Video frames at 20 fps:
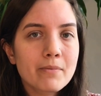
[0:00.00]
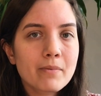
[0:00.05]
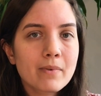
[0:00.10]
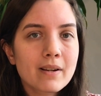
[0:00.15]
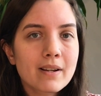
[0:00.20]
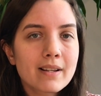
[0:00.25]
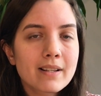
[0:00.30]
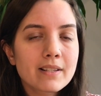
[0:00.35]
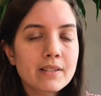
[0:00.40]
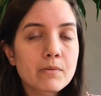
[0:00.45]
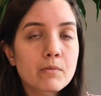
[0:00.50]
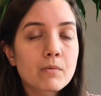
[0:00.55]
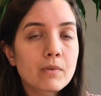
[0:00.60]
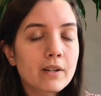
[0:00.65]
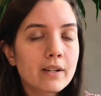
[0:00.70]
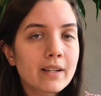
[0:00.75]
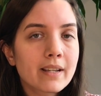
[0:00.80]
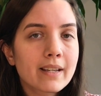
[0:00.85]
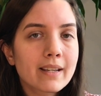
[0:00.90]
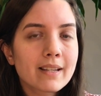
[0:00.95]
was
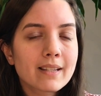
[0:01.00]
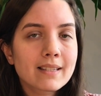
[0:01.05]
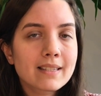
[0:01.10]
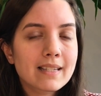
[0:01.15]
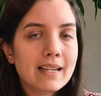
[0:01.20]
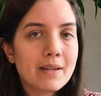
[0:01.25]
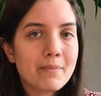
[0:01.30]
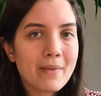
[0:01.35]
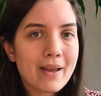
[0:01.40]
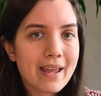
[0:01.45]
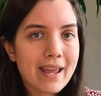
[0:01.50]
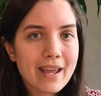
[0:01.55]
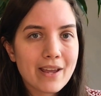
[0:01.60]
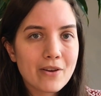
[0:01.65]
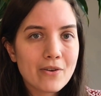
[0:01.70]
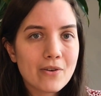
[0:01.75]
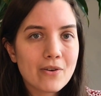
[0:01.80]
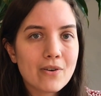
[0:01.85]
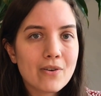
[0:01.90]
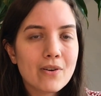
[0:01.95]
working inside my
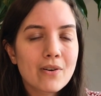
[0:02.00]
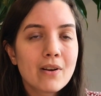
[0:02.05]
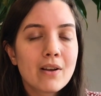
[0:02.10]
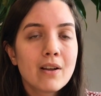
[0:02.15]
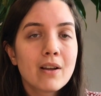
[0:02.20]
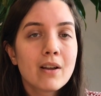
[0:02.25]
ankle